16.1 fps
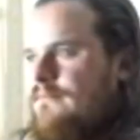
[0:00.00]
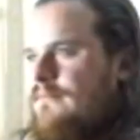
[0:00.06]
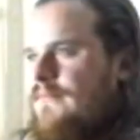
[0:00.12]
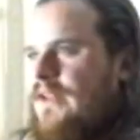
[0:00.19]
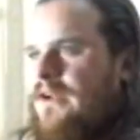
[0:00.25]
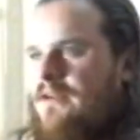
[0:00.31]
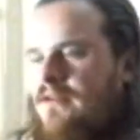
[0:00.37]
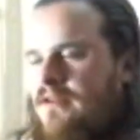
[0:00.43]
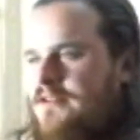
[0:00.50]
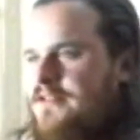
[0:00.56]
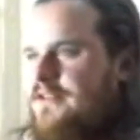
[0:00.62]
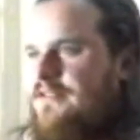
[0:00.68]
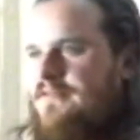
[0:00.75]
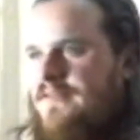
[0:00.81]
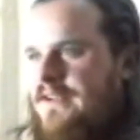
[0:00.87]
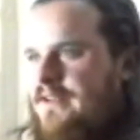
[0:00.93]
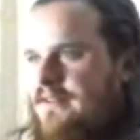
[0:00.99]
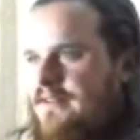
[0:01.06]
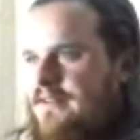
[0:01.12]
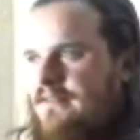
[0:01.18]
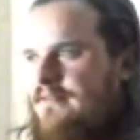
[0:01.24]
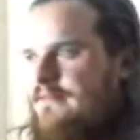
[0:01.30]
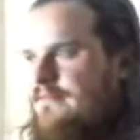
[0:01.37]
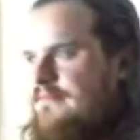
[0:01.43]
Yeah, conch shell's fine.
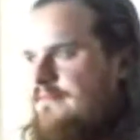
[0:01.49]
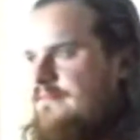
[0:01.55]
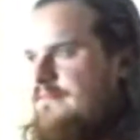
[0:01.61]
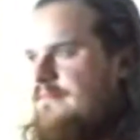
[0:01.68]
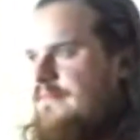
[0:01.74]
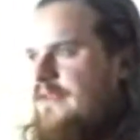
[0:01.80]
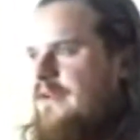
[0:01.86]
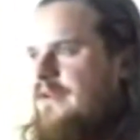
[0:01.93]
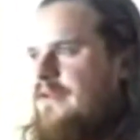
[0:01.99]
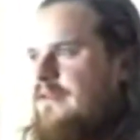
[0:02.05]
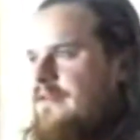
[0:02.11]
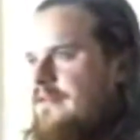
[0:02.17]
Yeah.